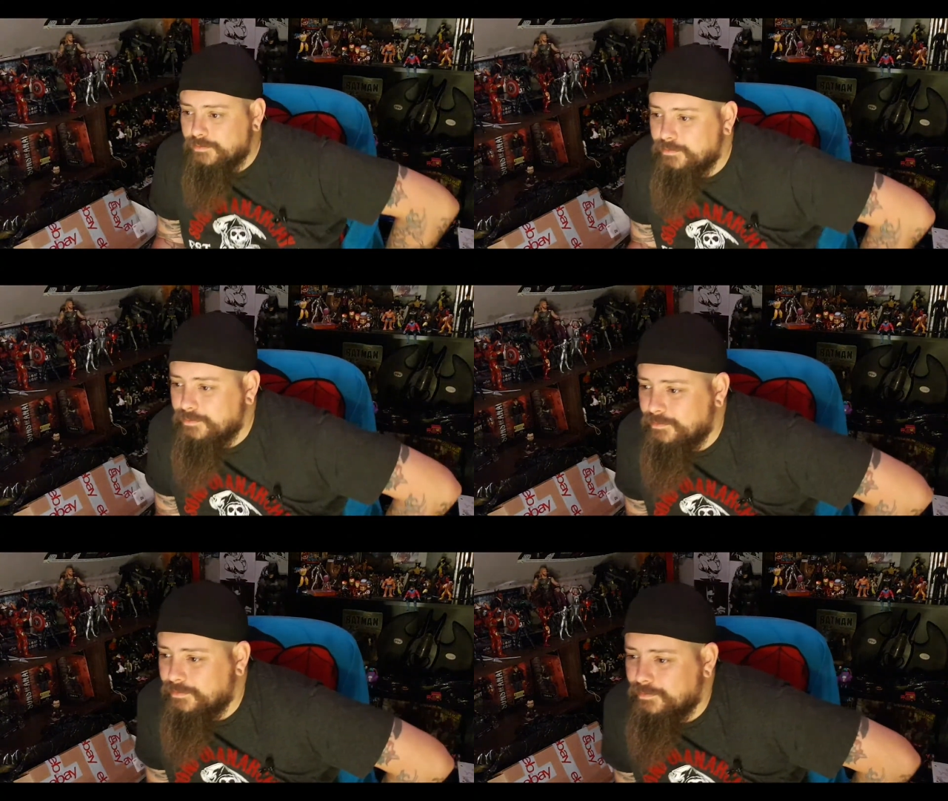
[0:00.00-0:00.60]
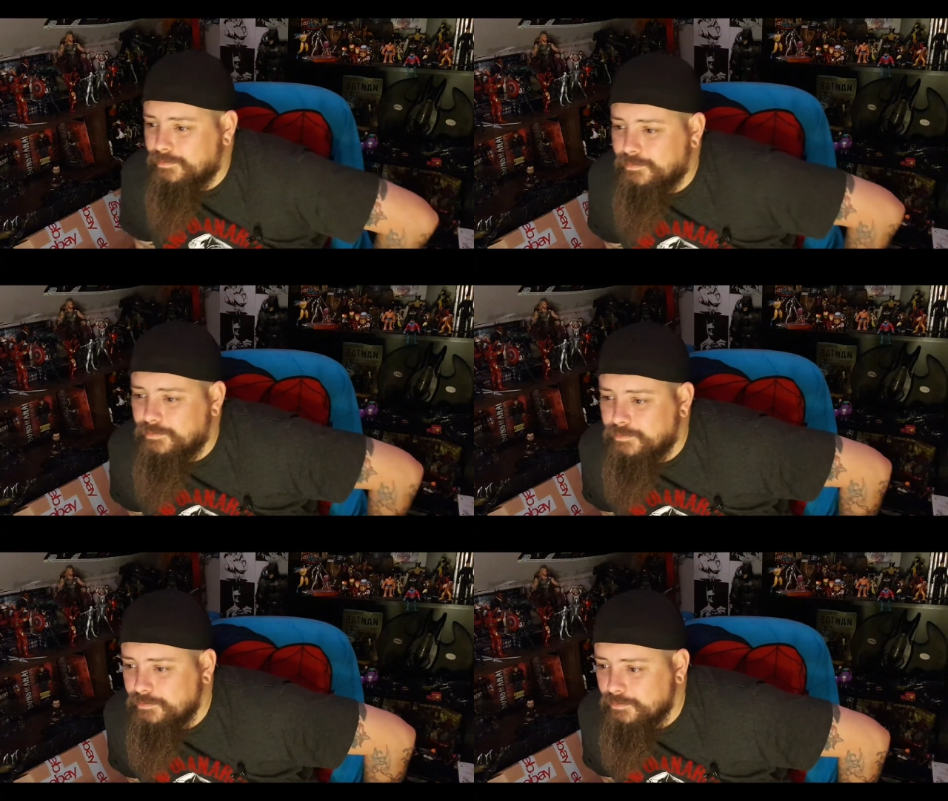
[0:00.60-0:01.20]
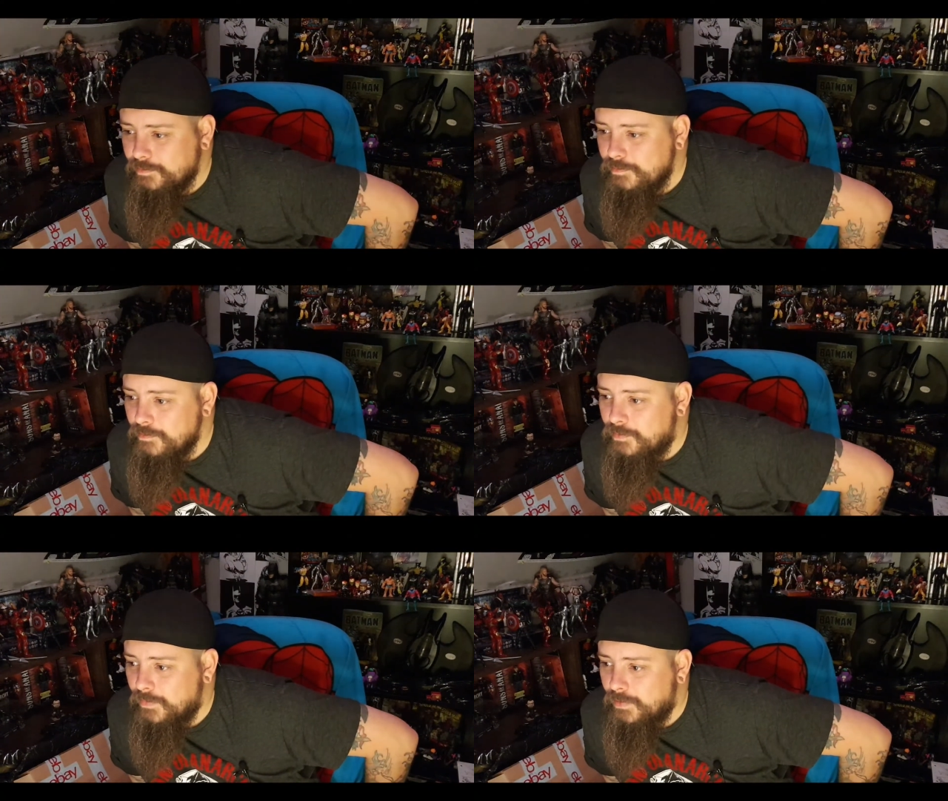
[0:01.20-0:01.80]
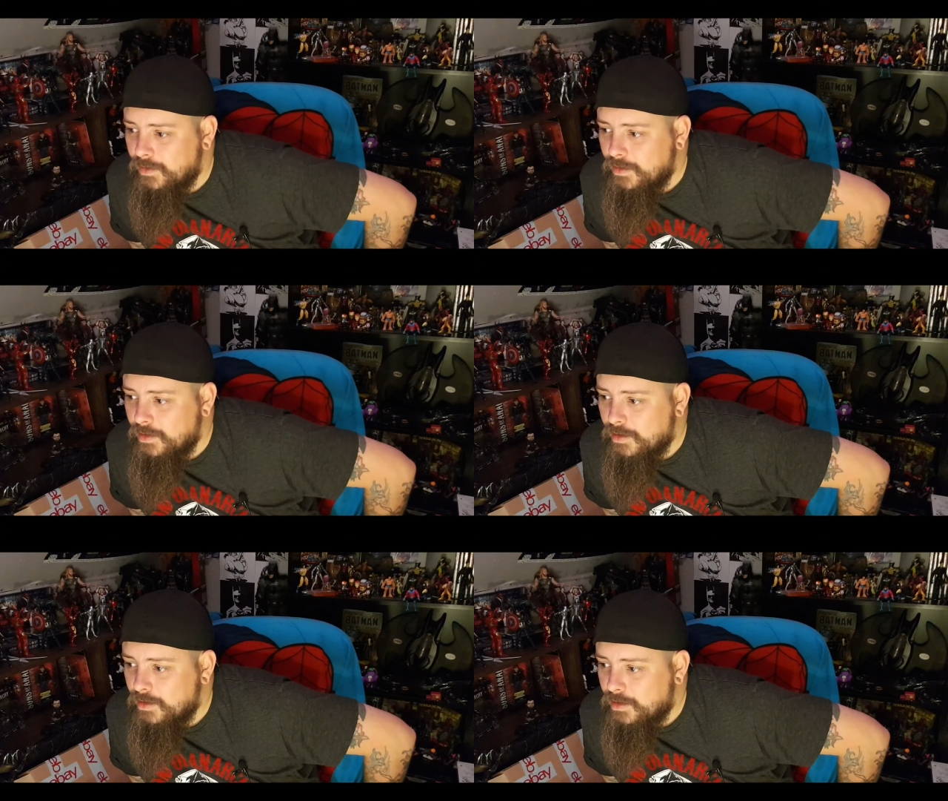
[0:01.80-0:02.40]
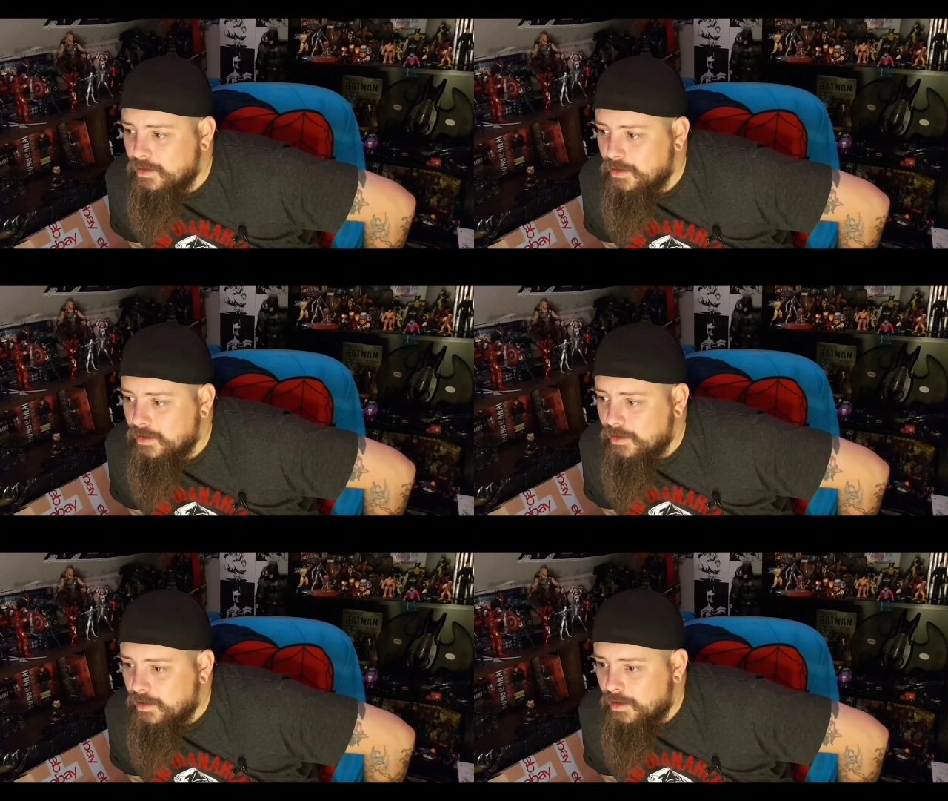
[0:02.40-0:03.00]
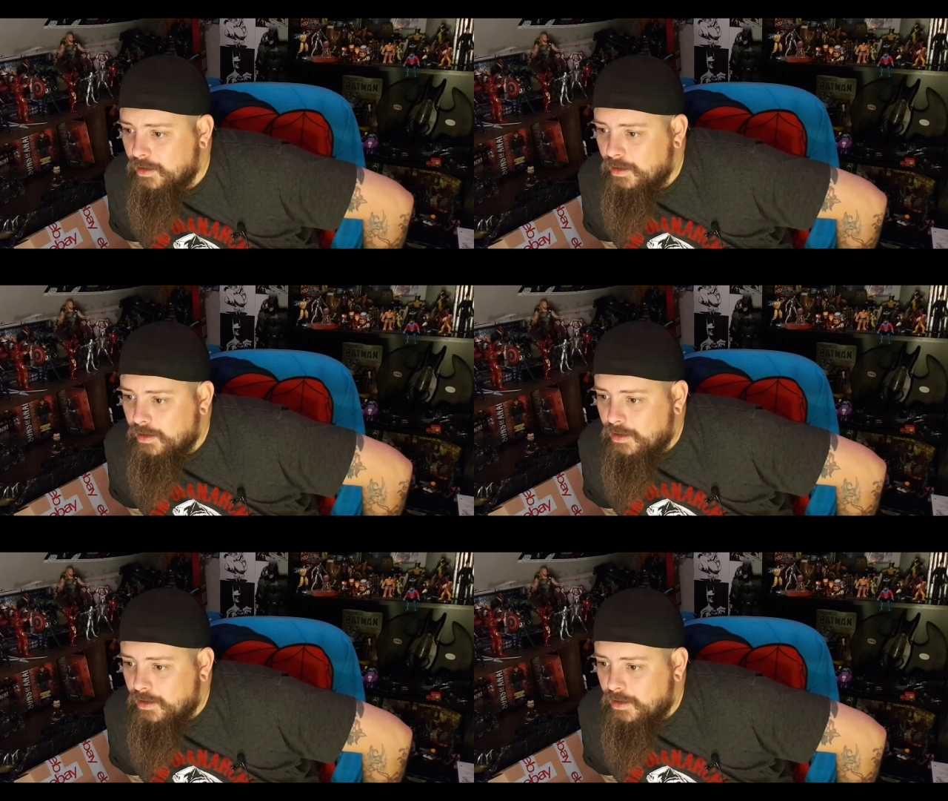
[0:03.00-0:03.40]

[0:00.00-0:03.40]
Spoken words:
No one is speaking in this clip.